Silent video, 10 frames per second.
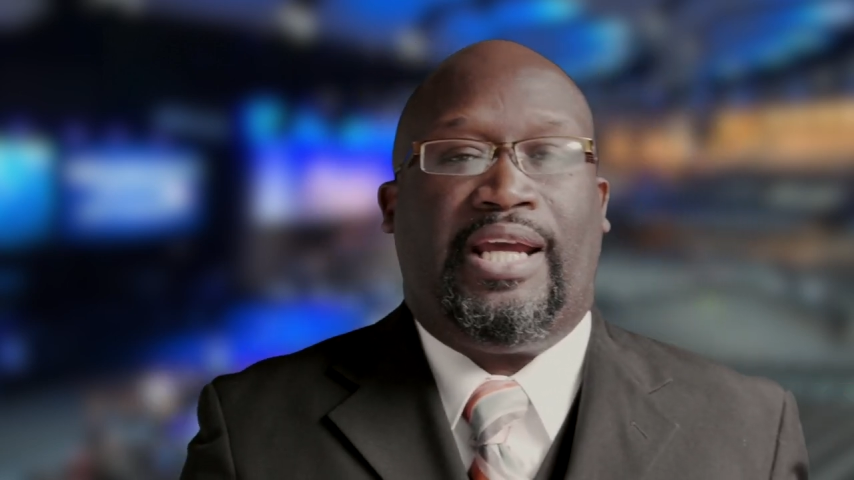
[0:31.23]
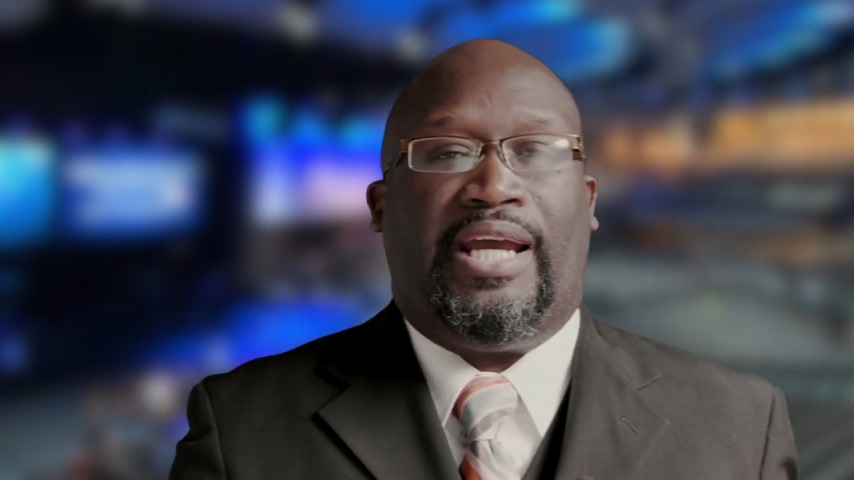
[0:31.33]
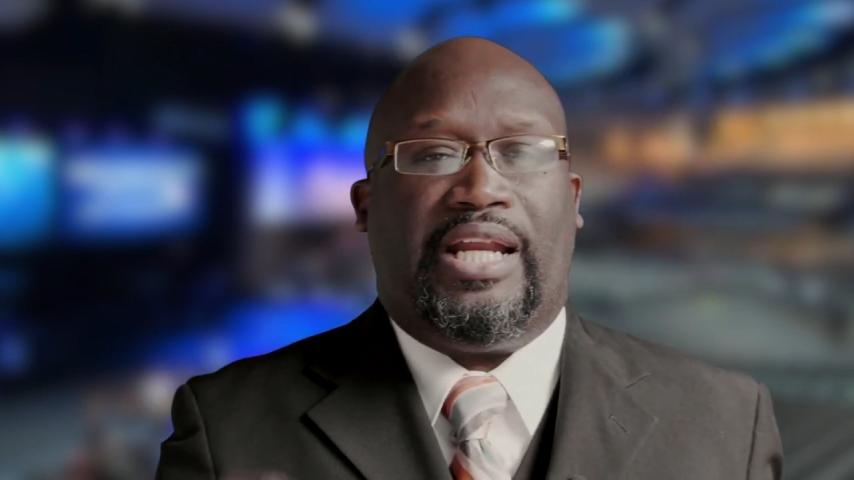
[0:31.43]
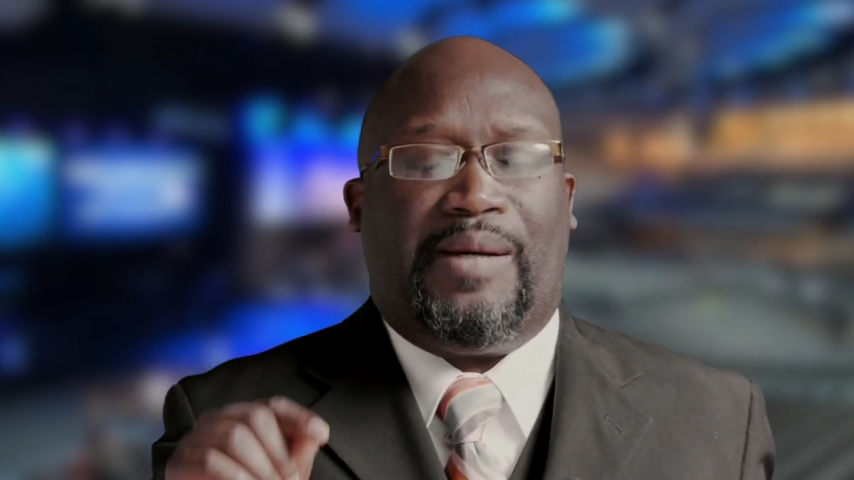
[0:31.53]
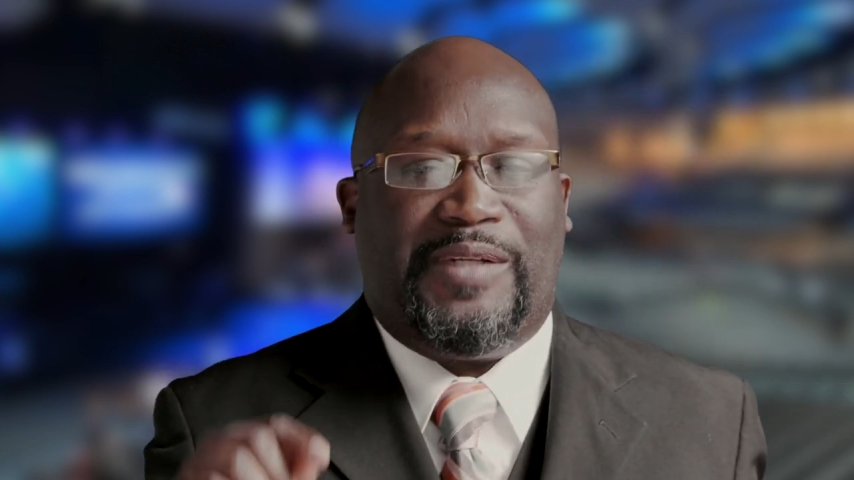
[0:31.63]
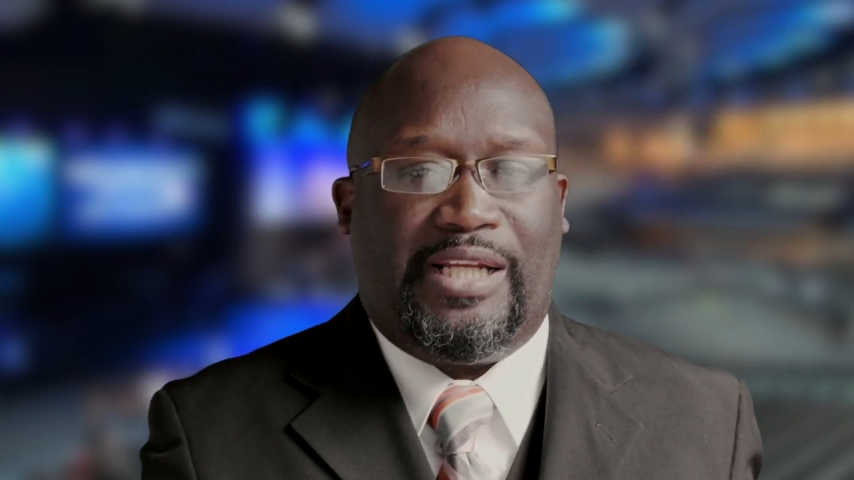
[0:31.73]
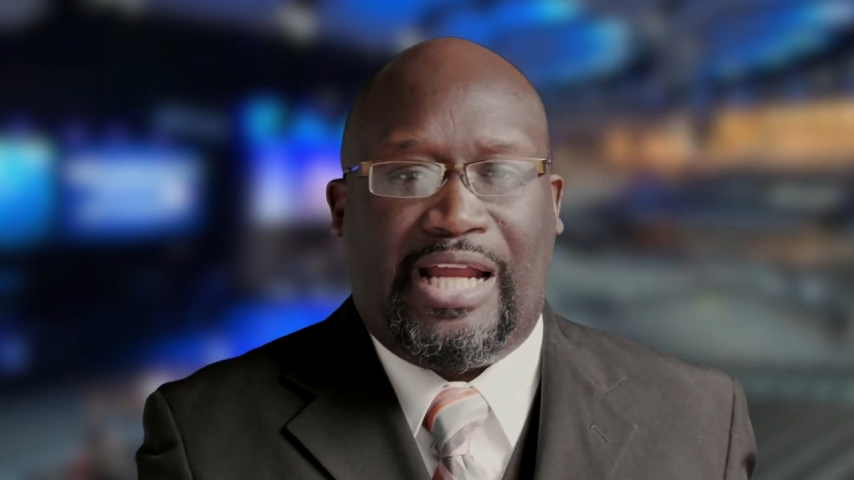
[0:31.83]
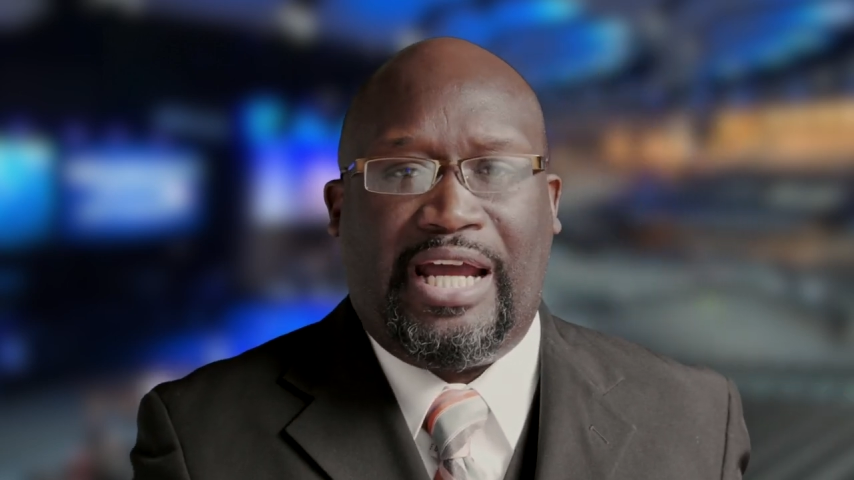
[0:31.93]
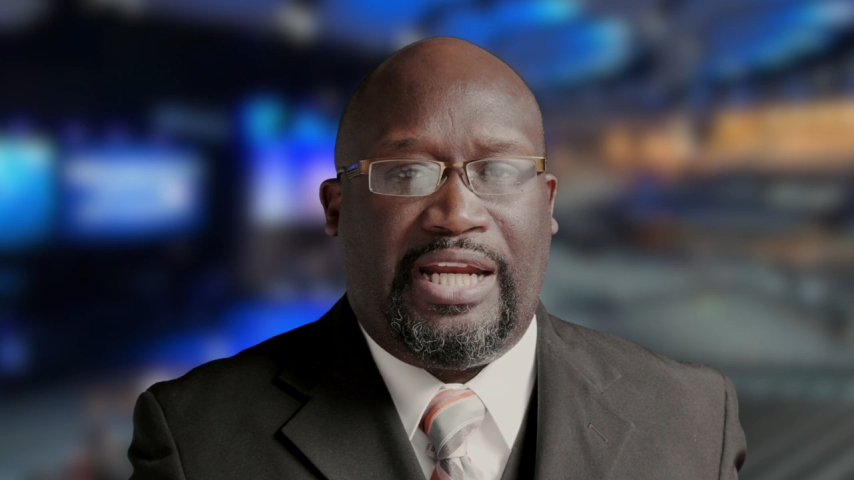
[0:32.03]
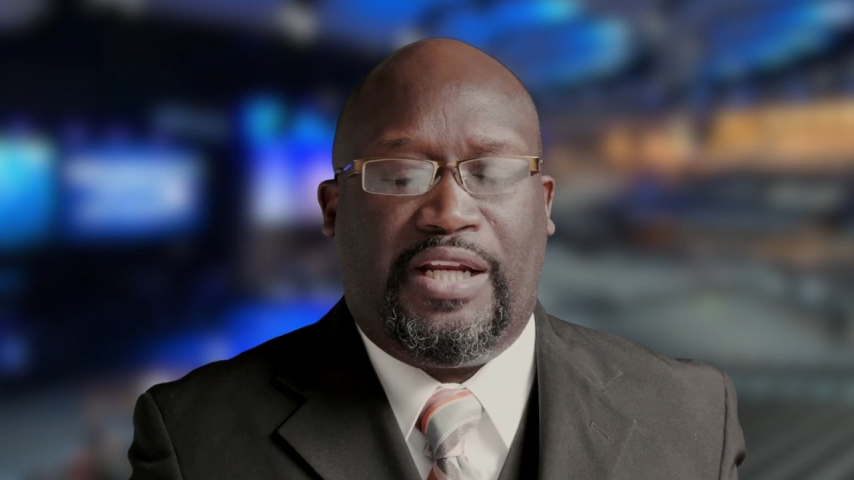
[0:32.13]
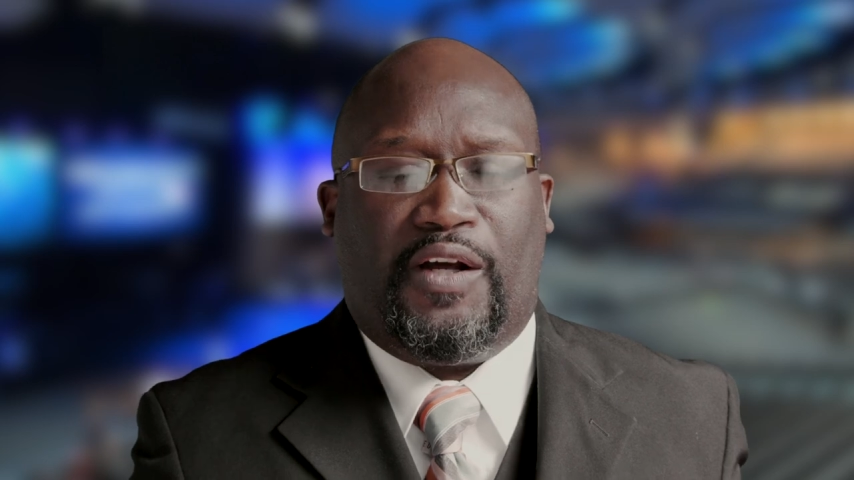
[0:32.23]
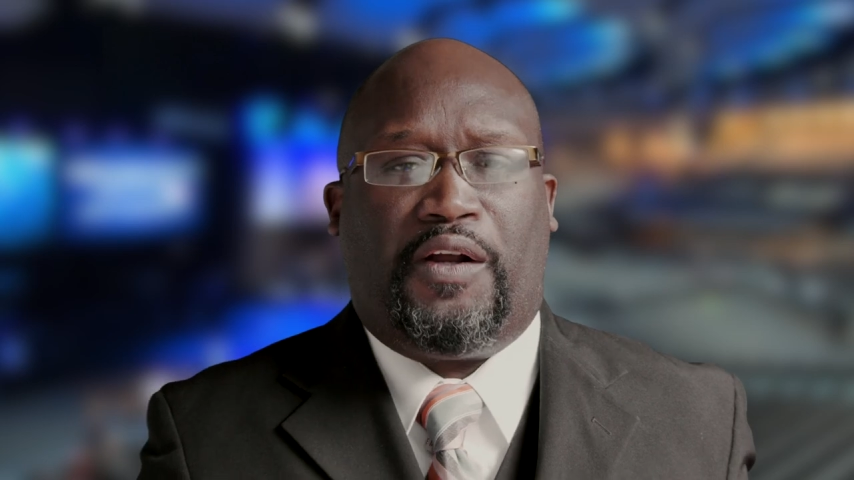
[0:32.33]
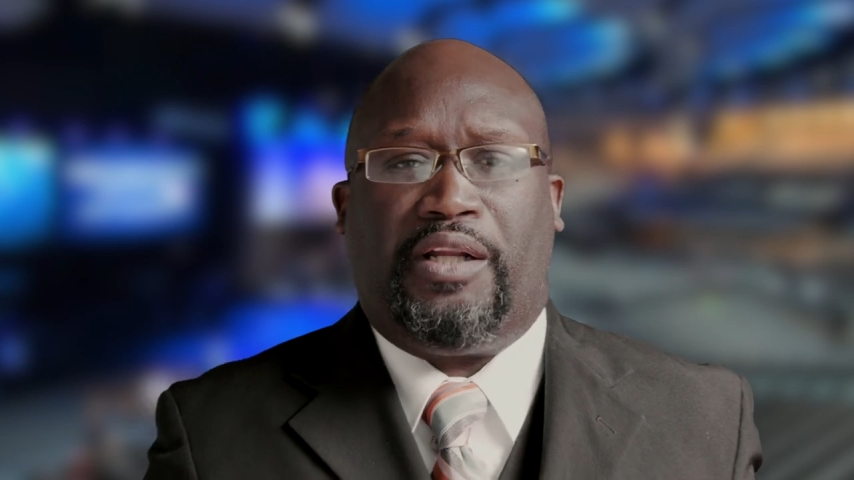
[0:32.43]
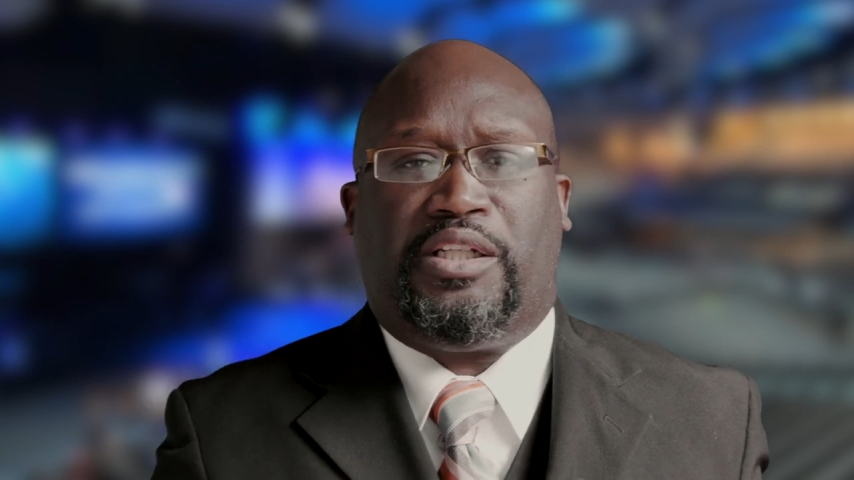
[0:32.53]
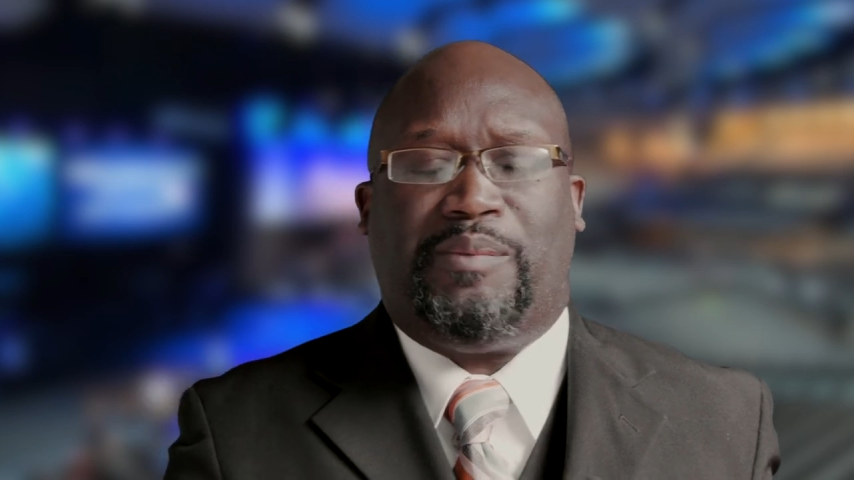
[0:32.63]
and I'm delighted and
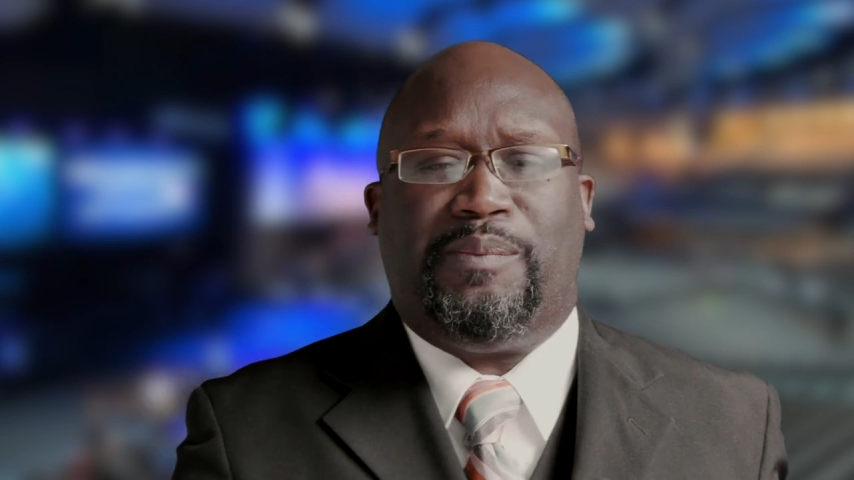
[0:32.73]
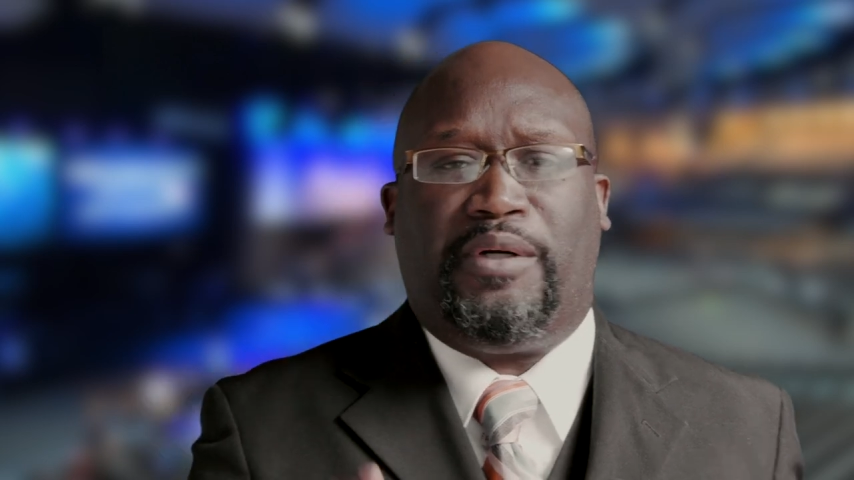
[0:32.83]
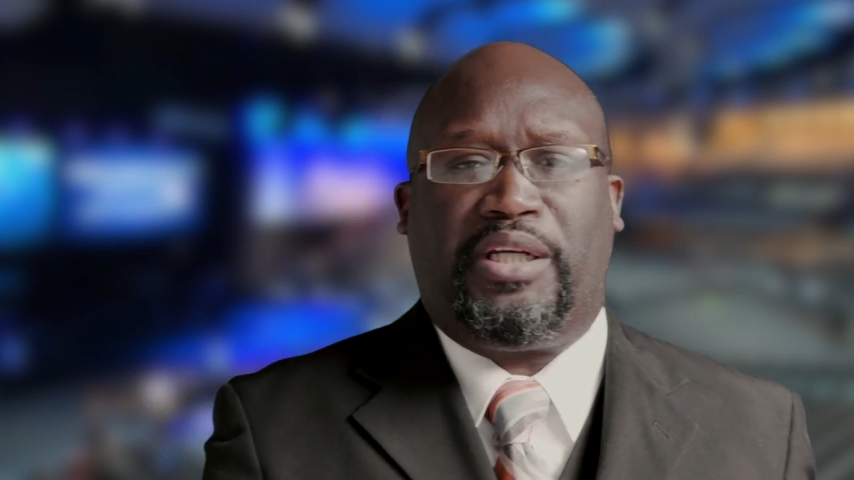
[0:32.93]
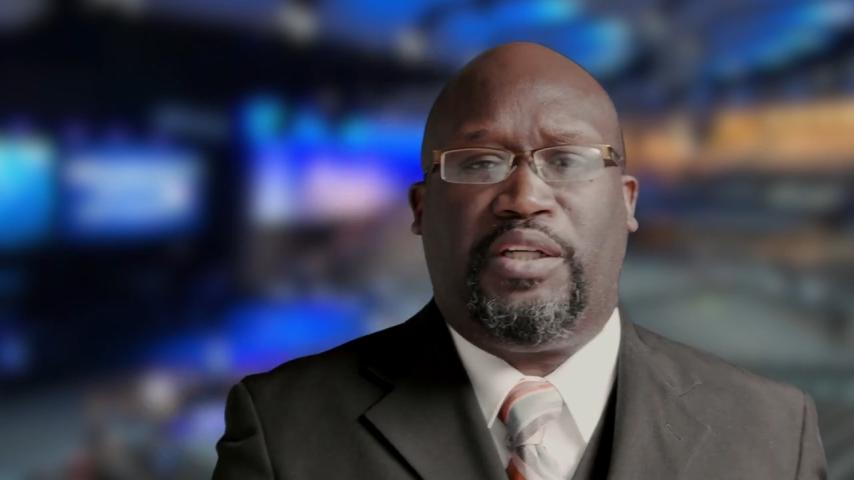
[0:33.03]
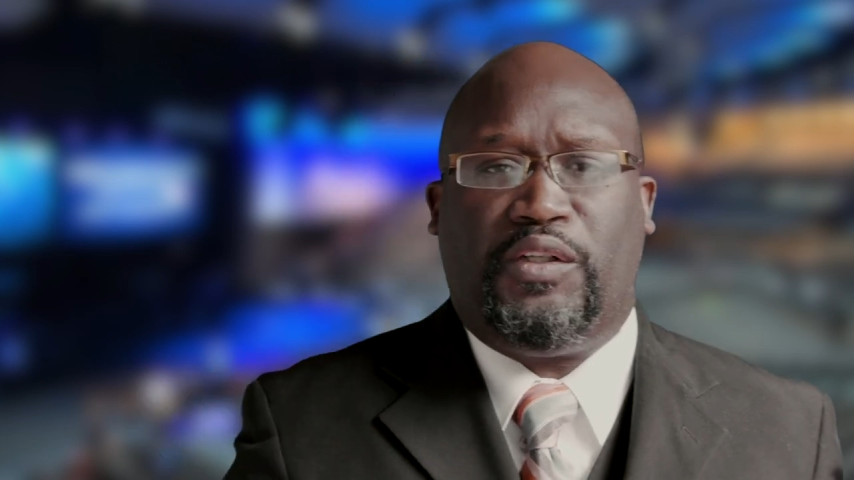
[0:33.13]
honored to be bringing you